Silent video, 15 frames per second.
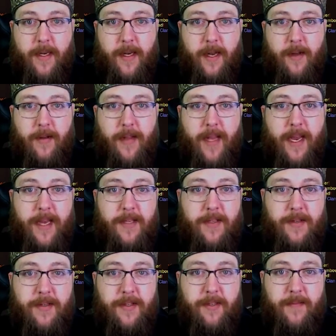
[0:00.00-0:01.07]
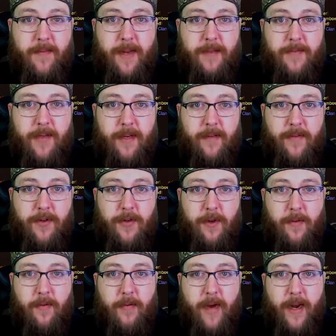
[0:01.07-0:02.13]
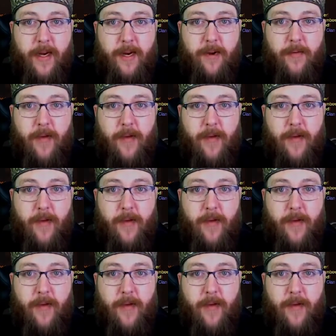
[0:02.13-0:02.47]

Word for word: Now lasers sometimes will give you trouble right here.